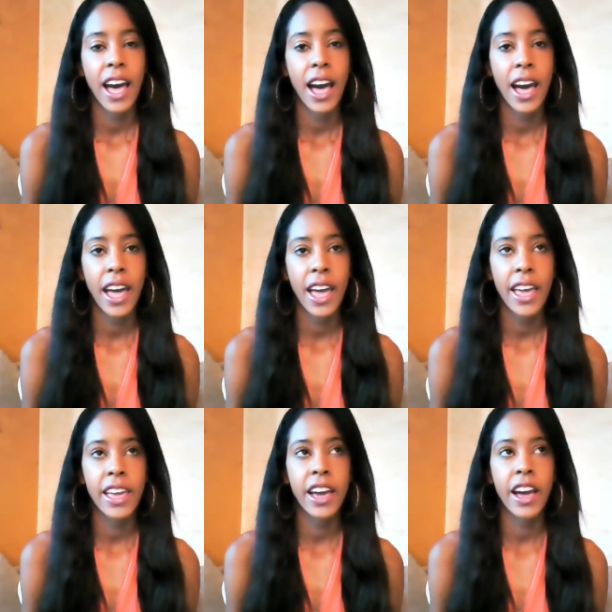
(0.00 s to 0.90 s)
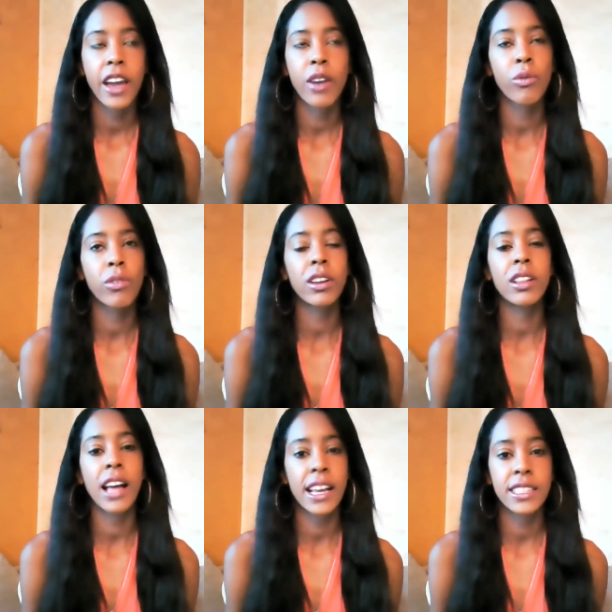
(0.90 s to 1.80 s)
I
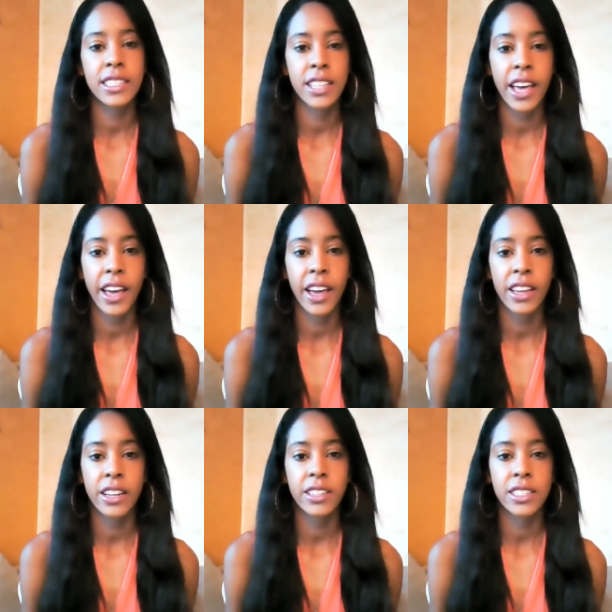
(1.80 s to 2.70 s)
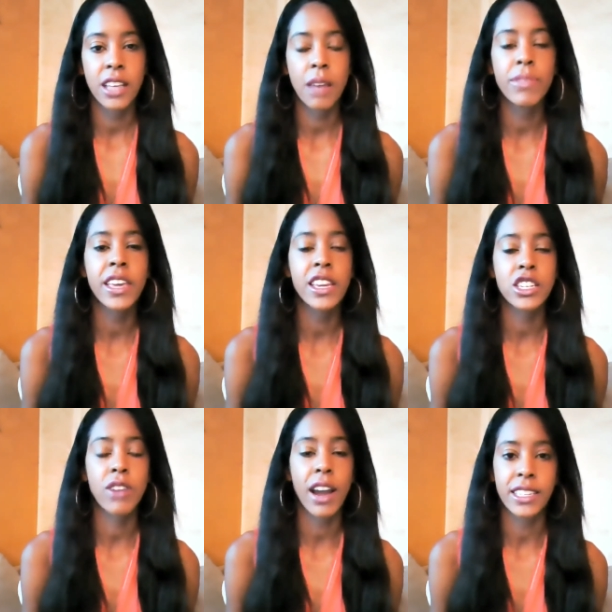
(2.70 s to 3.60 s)
realize that something
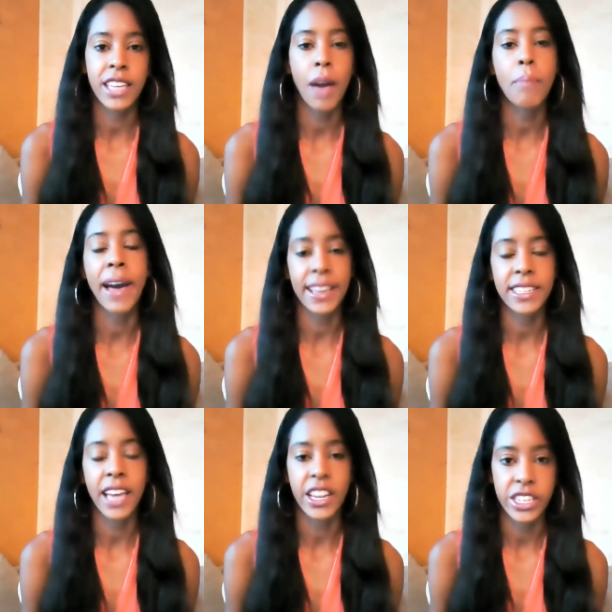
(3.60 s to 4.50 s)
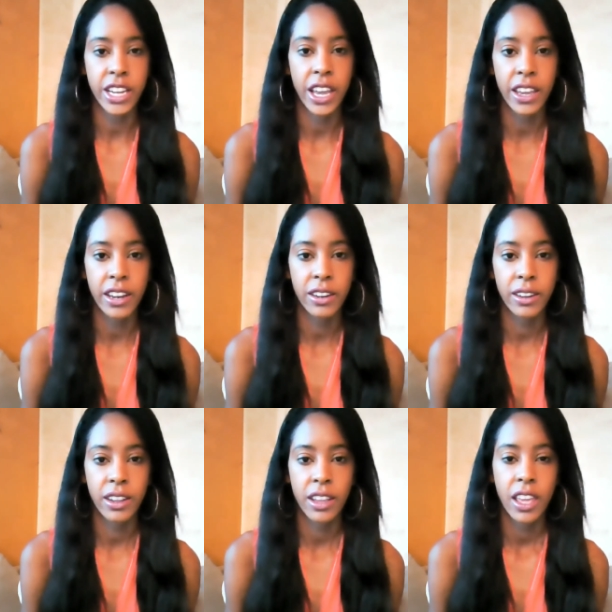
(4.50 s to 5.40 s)
is trying to get my
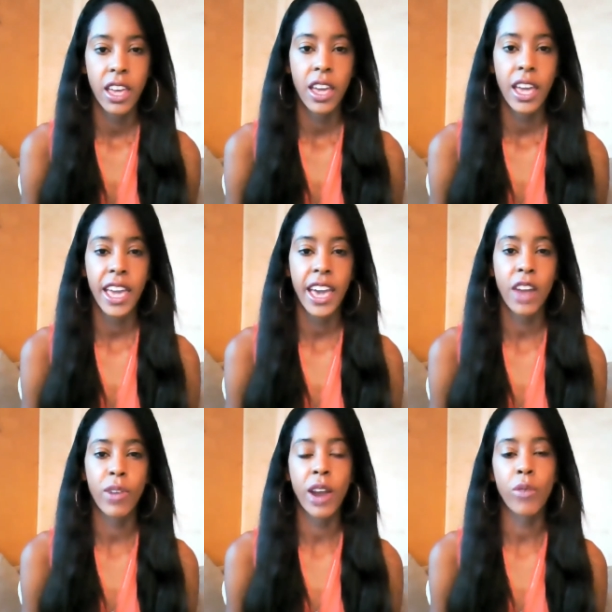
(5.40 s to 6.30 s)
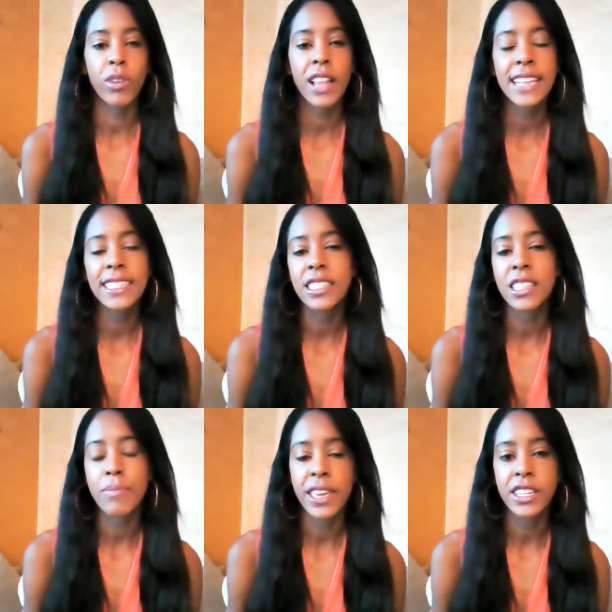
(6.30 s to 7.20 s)
attention. And when I realize that
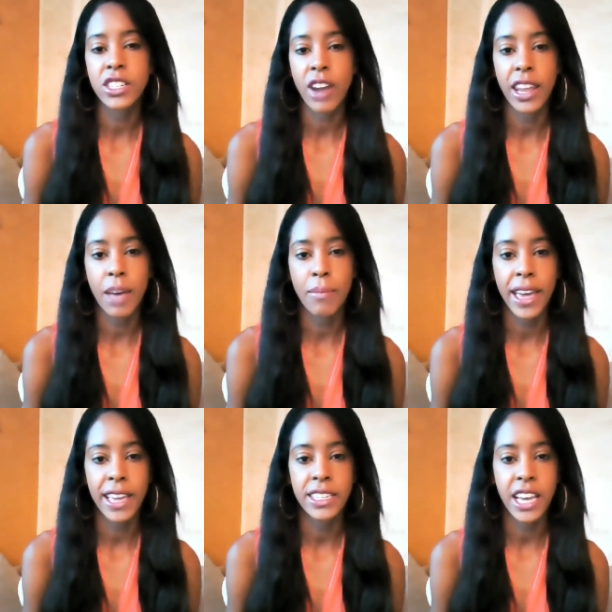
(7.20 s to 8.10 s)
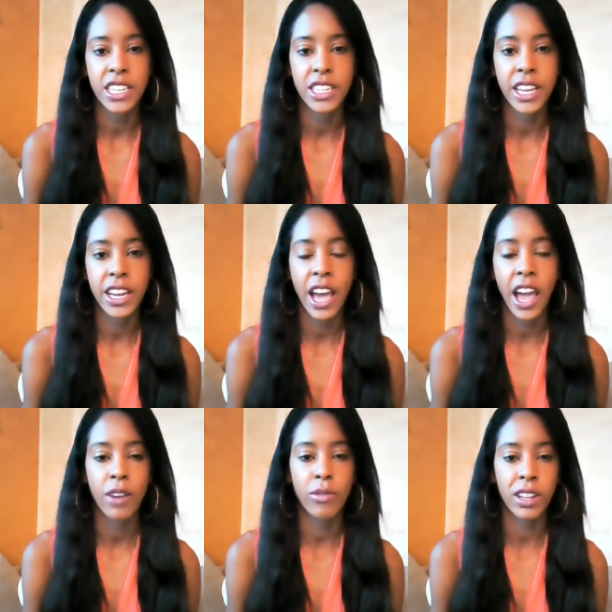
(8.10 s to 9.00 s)
something is trying to get my attention,
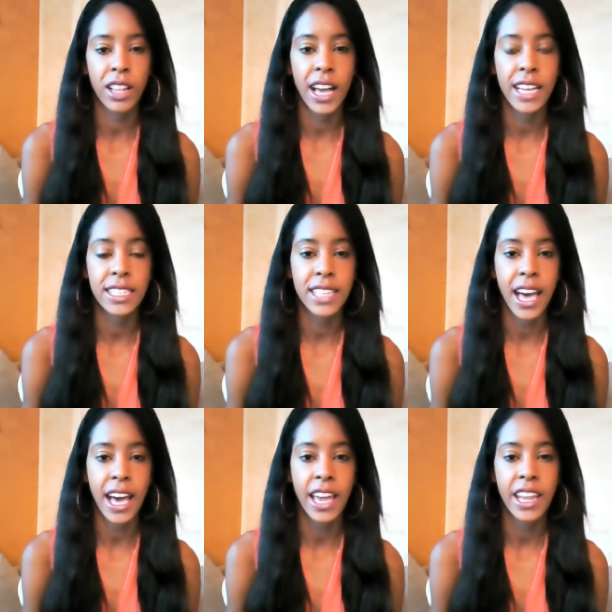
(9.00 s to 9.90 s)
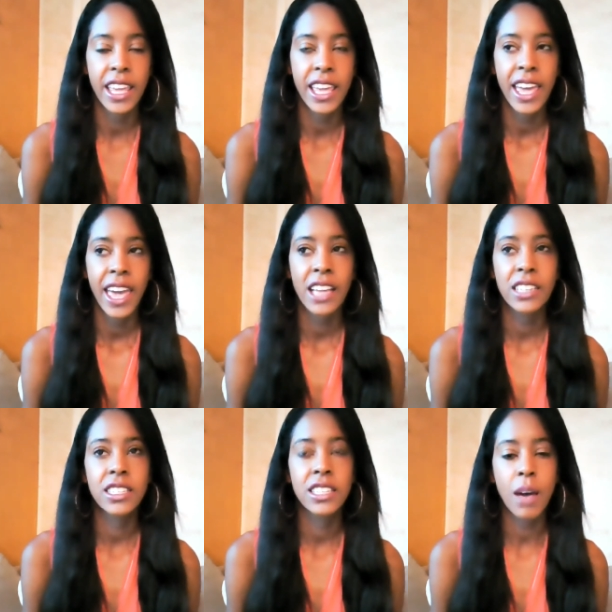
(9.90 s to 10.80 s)
I realize that
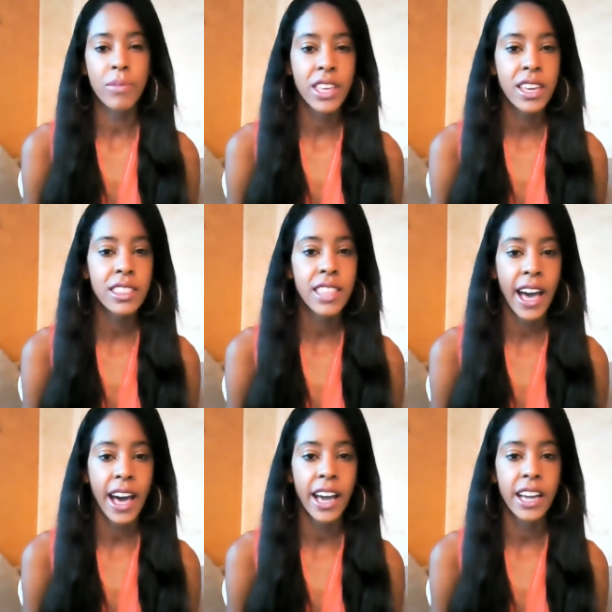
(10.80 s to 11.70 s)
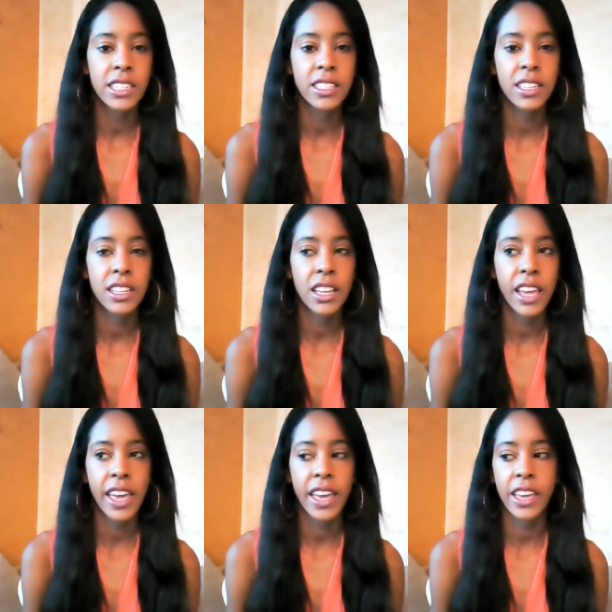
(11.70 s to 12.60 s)
it's something that
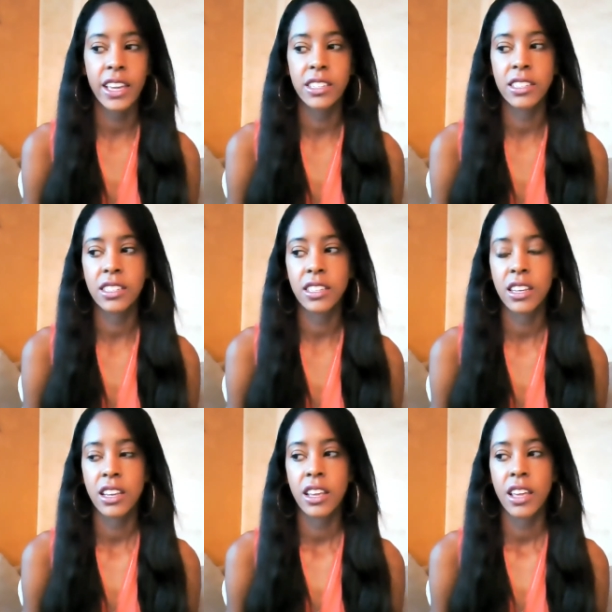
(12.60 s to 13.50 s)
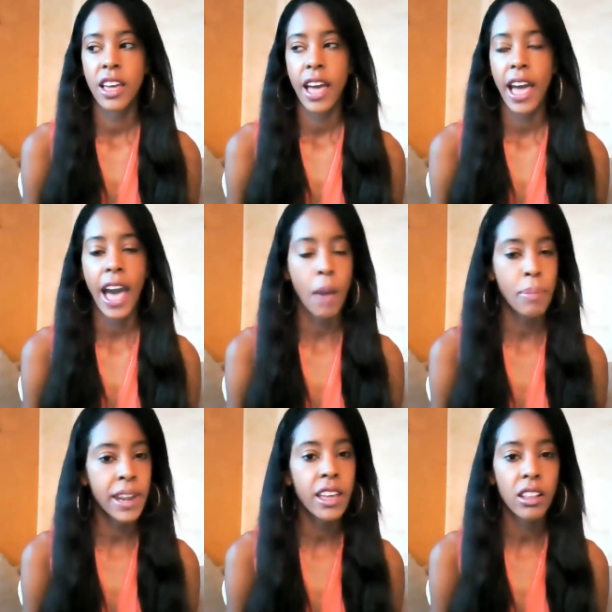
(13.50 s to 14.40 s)
is
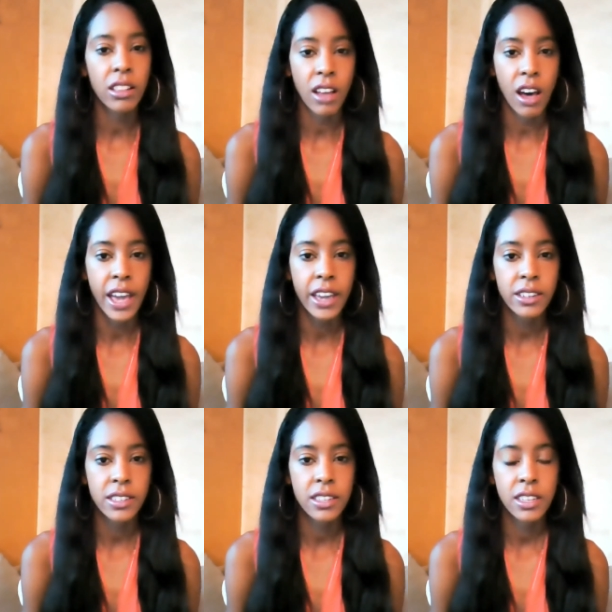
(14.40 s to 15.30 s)
happening a lot,